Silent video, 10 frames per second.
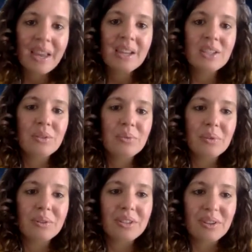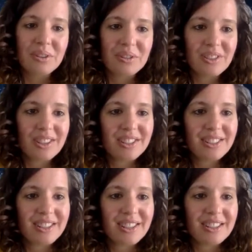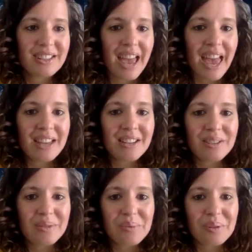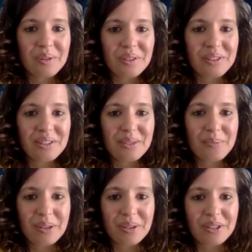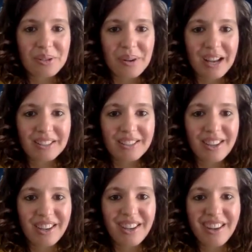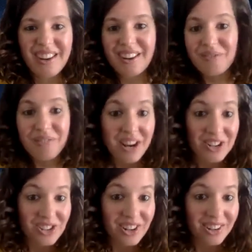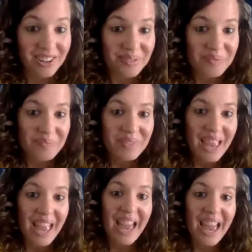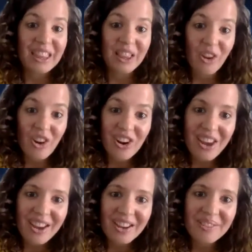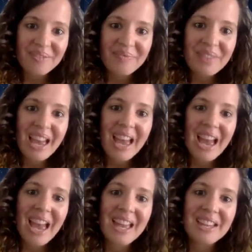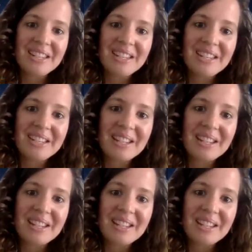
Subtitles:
towards social justice, and towards spirituality and adventure and learning and